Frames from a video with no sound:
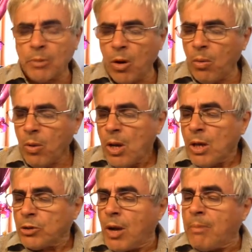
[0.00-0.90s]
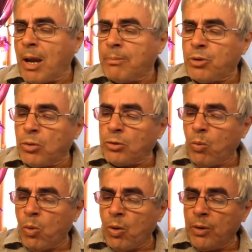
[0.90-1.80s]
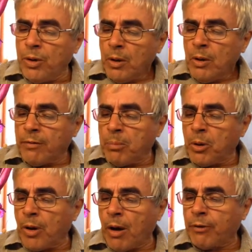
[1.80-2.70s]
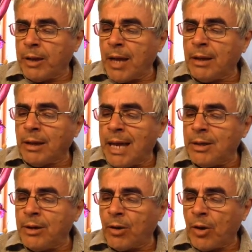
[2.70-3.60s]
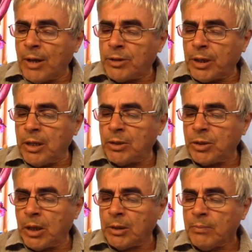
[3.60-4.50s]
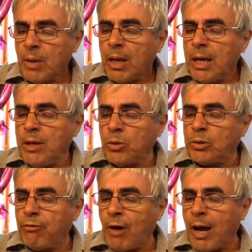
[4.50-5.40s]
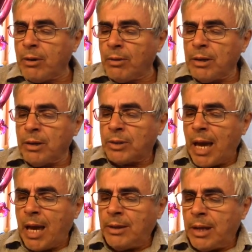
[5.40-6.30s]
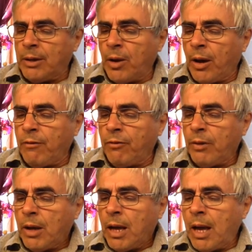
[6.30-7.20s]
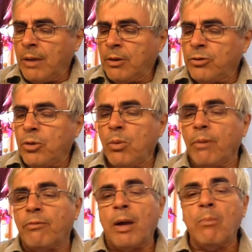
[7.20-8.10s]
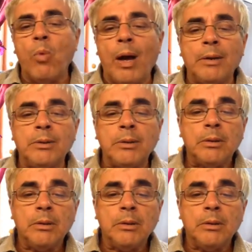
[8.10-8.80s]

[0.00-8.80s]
go? So Abraham took the wood of the burnt offering and laid it on Isaac, his son. He took the fire in his hand and a knife, and the two of them went